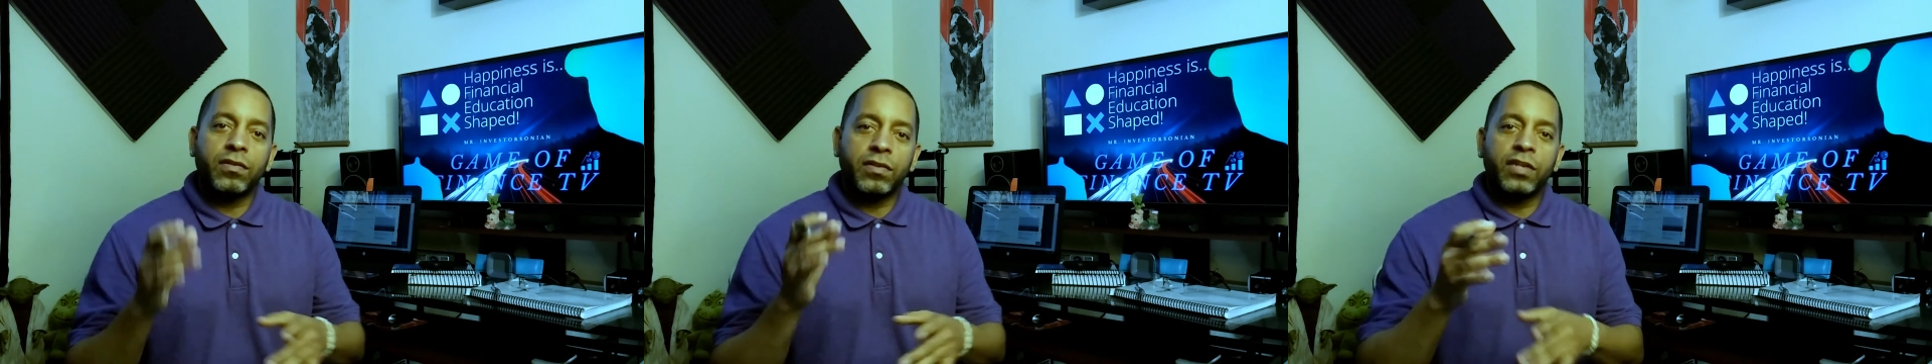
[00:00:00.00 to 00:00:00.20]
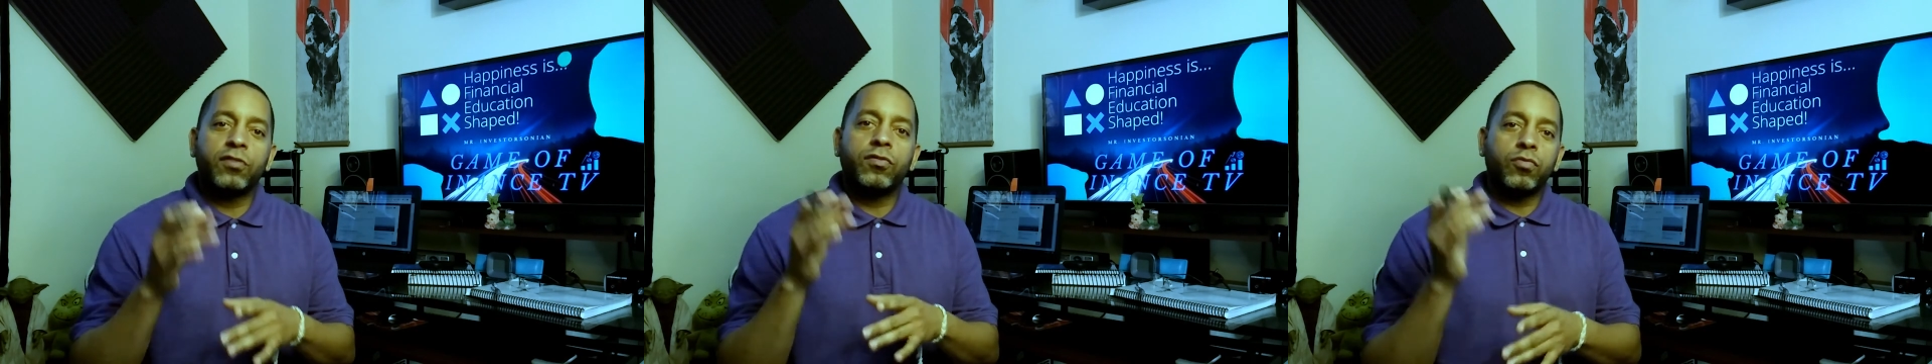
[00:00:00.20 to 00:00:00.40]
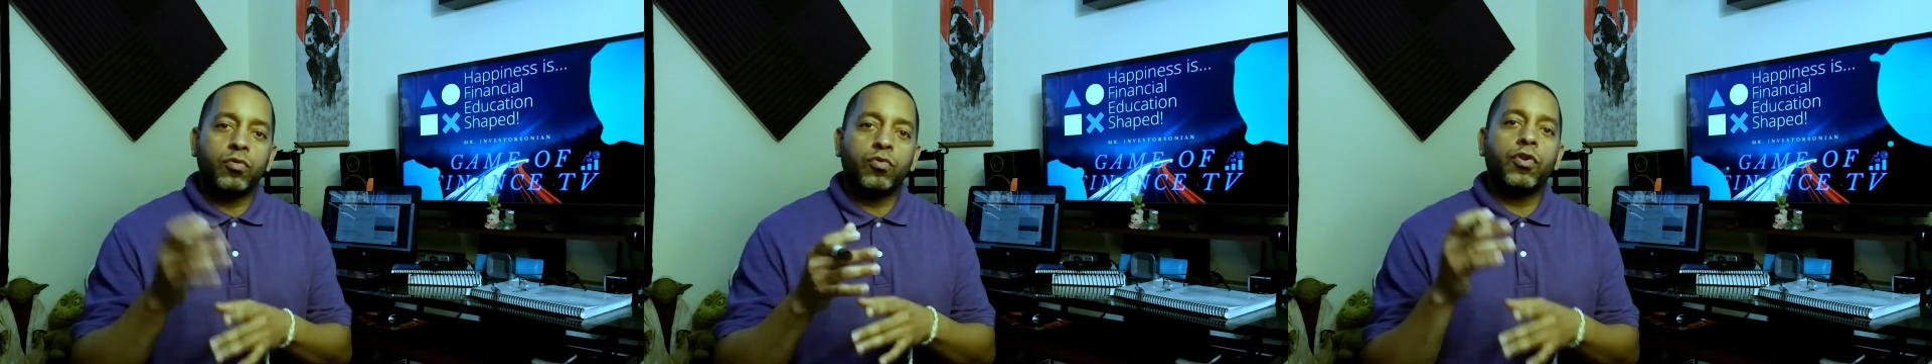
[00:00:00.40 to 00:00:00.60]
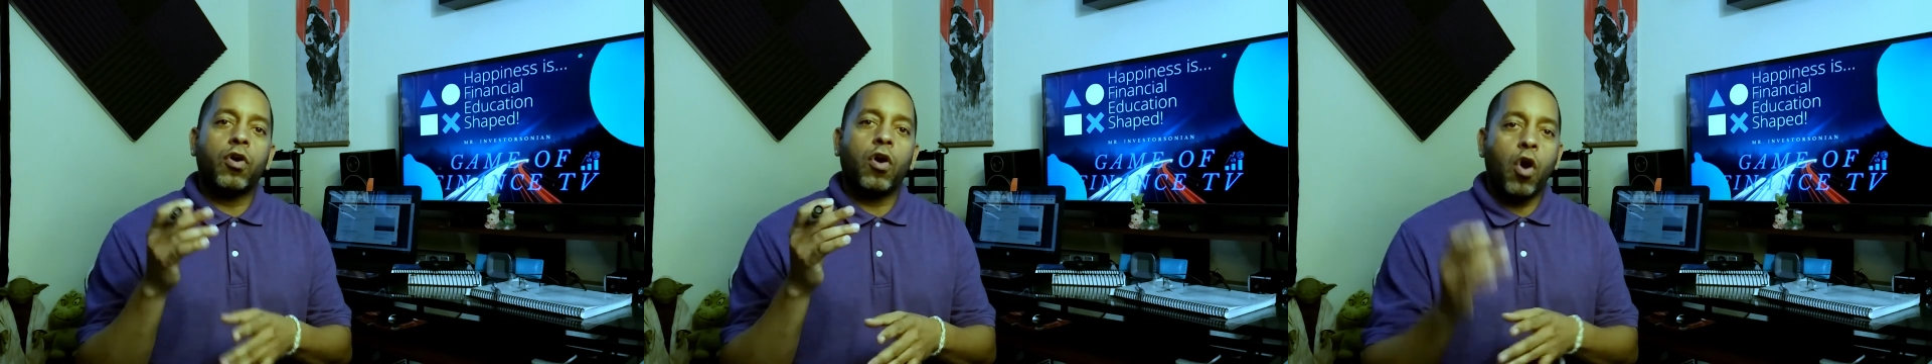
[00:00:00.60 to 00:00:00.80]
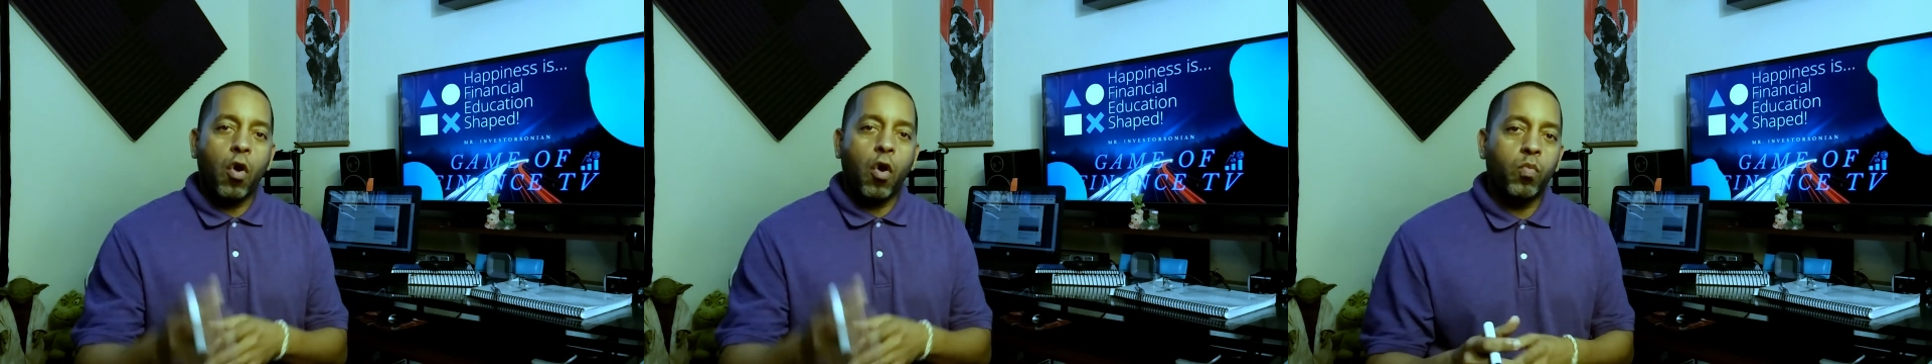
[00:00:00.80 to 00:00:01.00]
You need to do
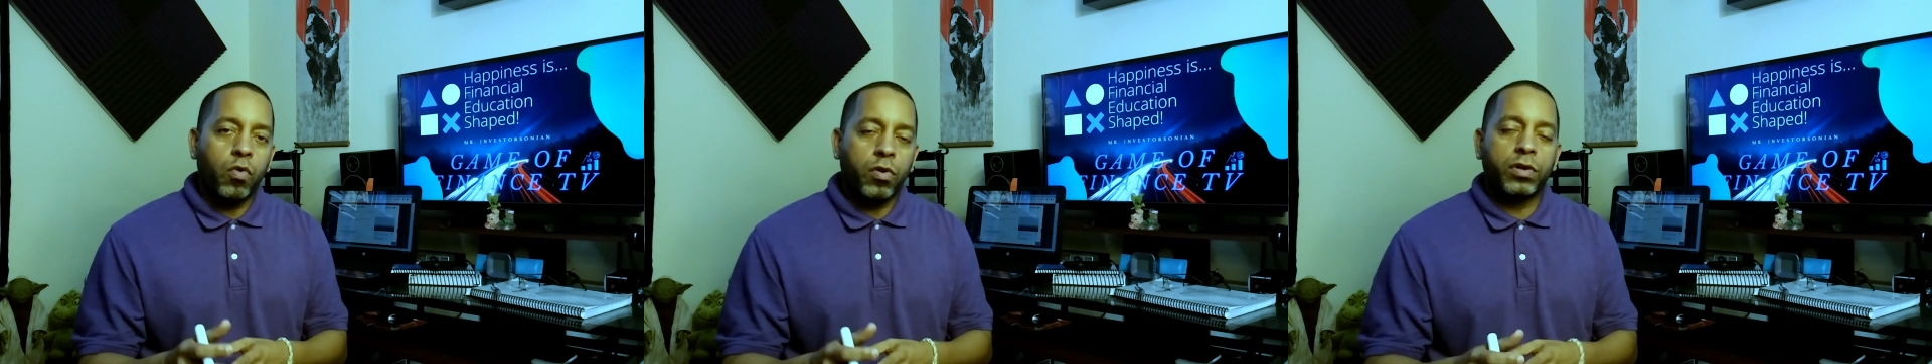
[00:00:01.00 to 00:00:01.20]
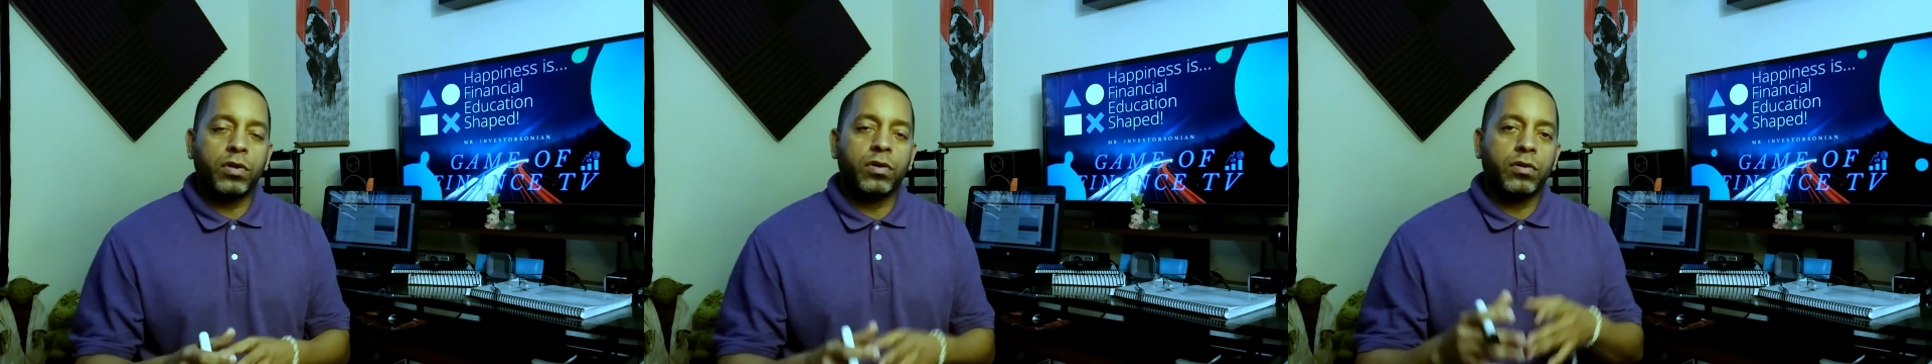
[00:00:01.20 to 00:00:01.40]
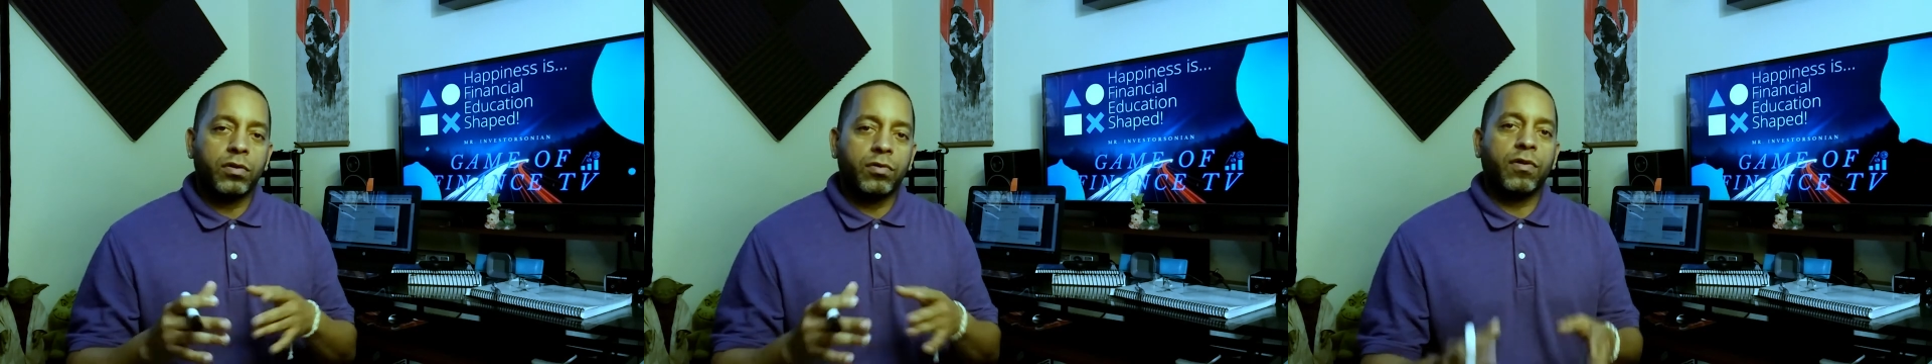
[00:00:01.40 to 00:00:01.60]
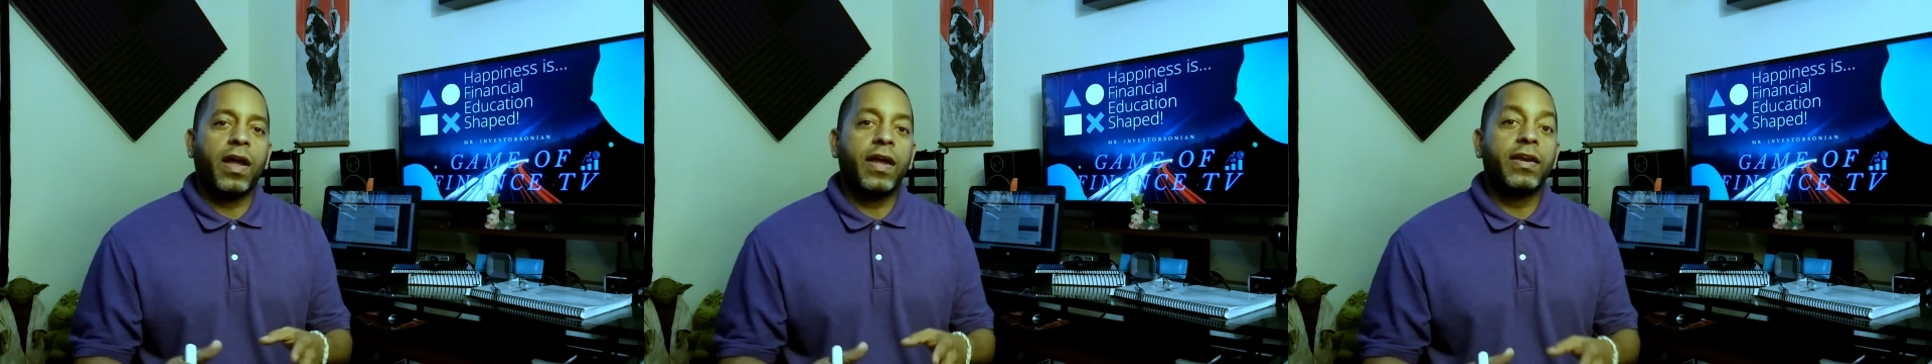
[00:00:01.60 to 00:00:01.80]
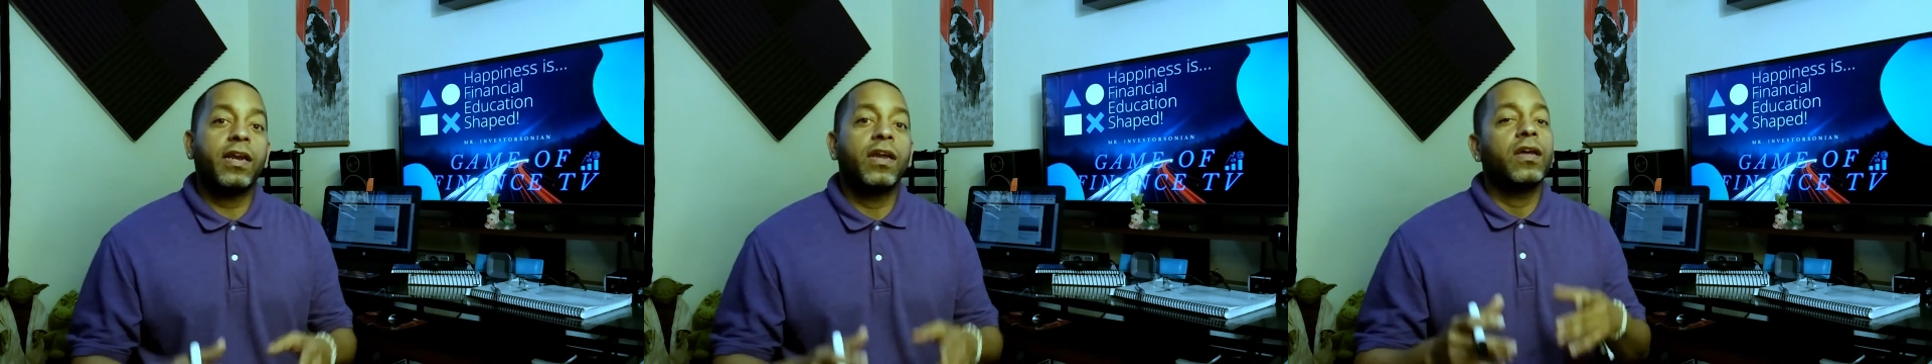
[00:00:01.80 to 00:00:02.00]
your homework, all
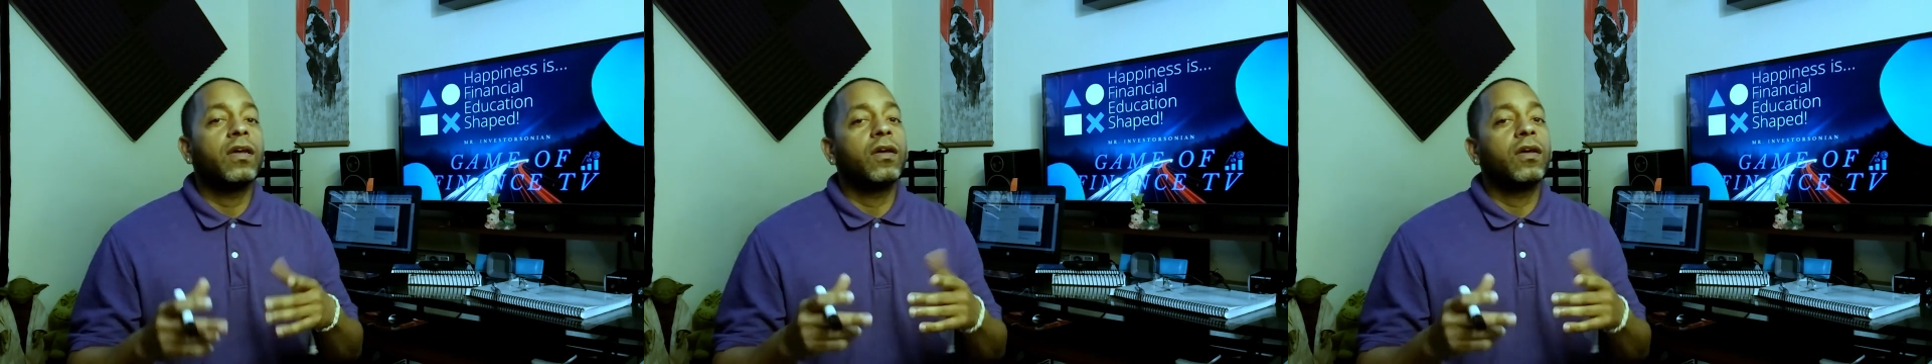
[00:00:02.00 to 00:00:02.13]
right?